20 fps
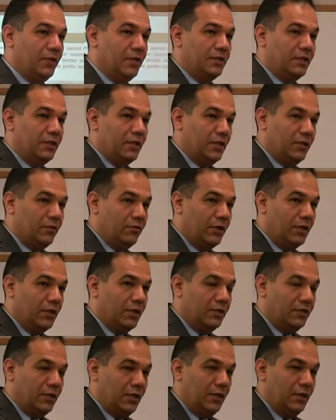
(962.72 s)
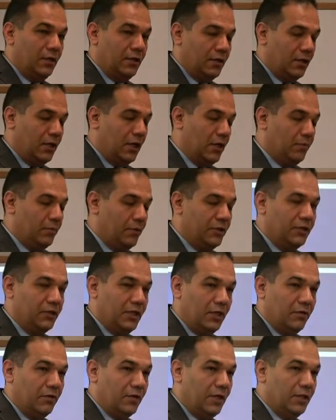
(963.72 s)
B, C, right? The A, B,
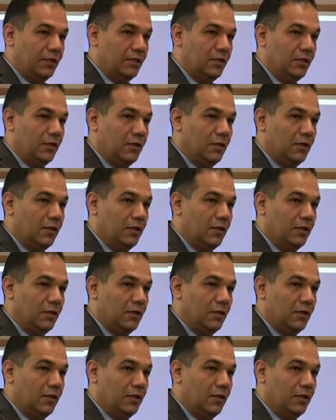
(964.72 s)
C, right?